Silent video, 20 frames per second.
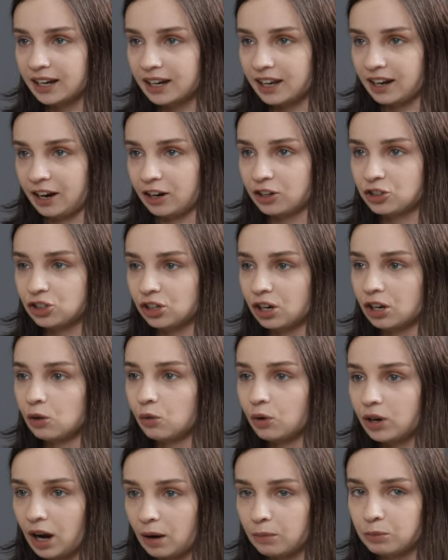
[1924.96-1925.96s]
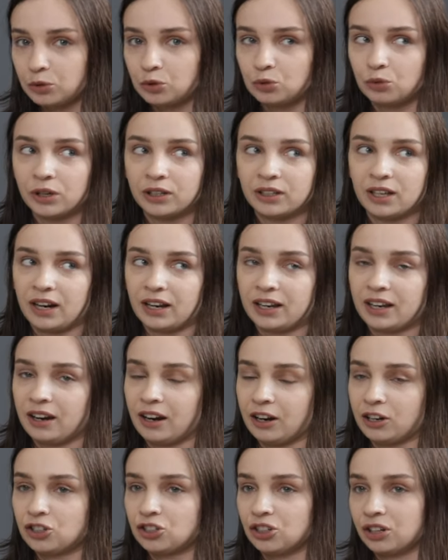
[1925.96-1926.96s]
that I can actually look up to and that I
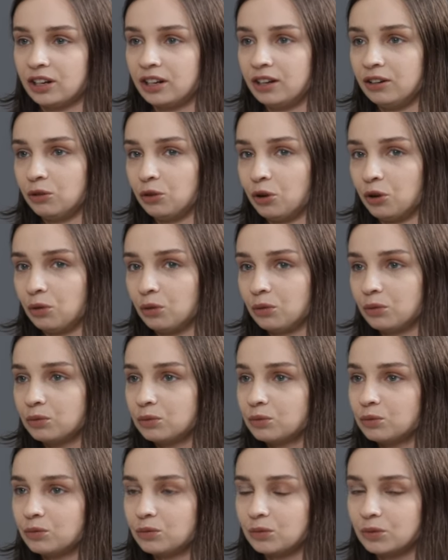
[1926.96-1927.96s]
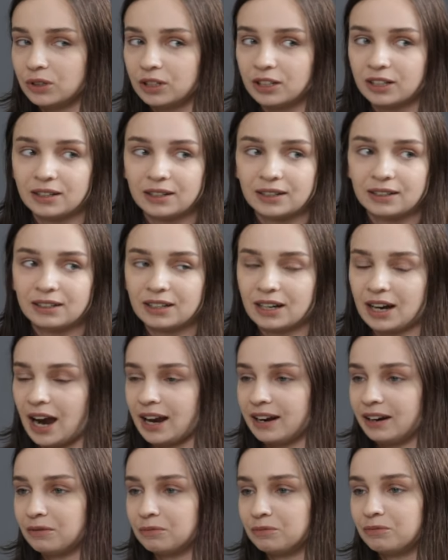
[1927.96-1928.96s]
can actually, you know,
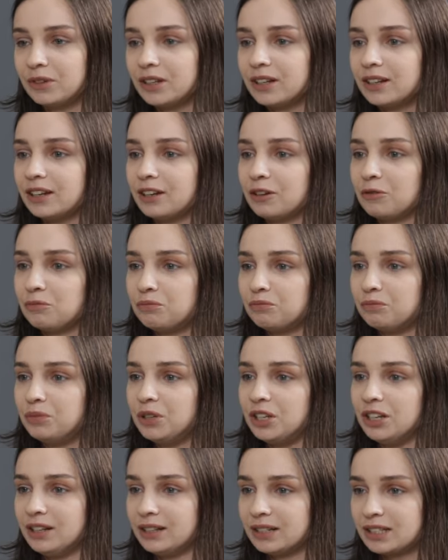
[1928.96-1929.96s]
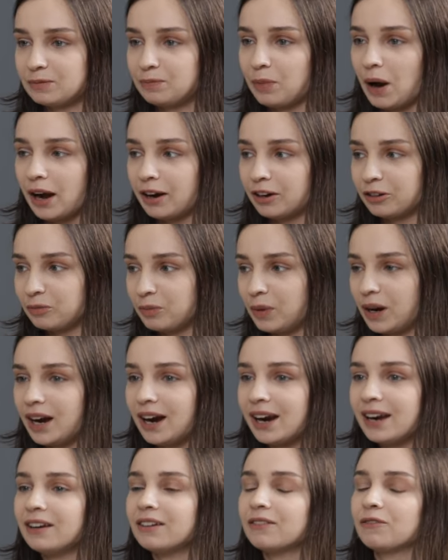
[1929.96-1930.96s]
kind of be inspired
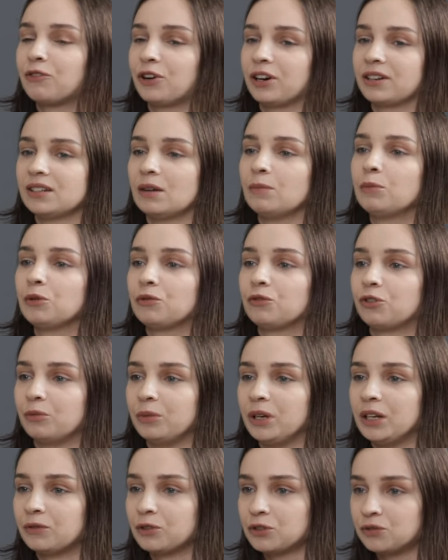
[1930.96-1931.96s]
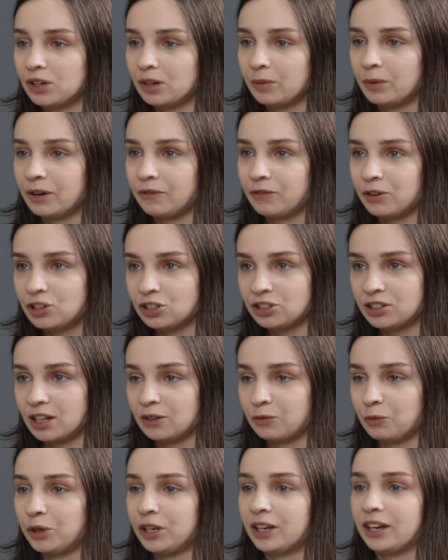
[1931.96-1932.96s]
by. For example, for me, it was really beneficial
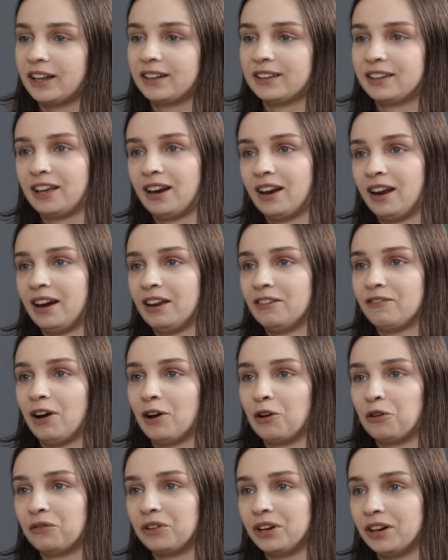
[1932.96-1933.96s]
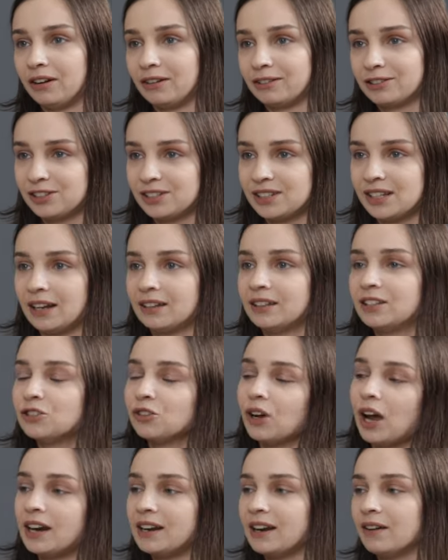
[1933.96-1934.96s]
that we had Helena Ivanova in our society.
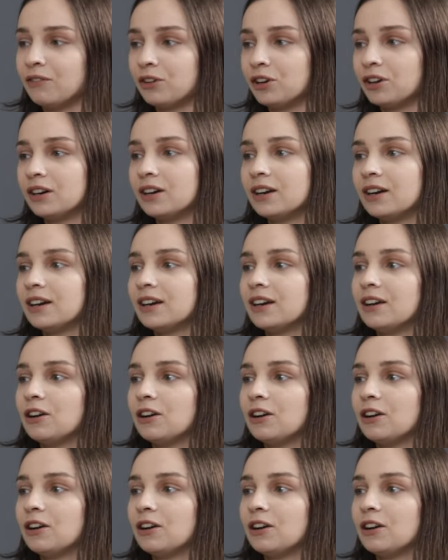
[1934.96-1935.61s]
So I never,